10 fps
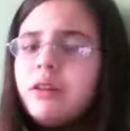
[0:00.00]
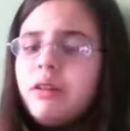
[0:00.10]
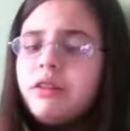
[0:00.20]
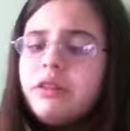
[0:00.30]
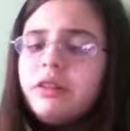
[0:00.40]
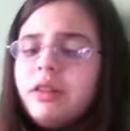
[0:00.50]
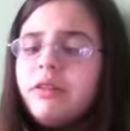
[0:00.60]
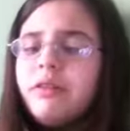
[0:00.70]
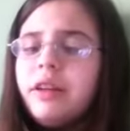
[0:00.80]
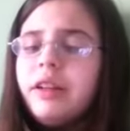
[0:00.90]
Well, she's
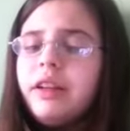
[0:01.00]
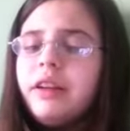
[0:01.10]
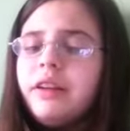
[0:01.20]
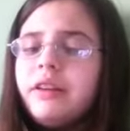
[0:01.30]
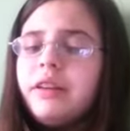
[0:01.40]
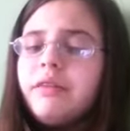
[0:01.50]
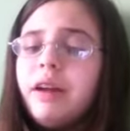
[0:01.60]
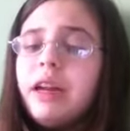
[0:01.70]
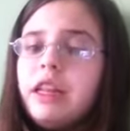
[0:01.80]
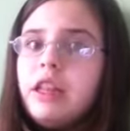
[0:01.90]
like right there, like
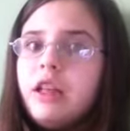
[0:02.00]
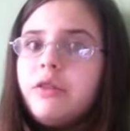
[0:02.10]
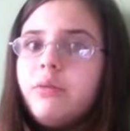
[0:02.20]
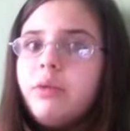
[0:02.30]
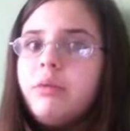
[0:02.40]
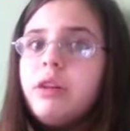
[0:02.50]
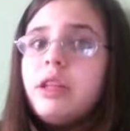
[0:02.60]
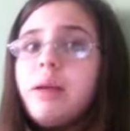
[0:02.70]
right in another room because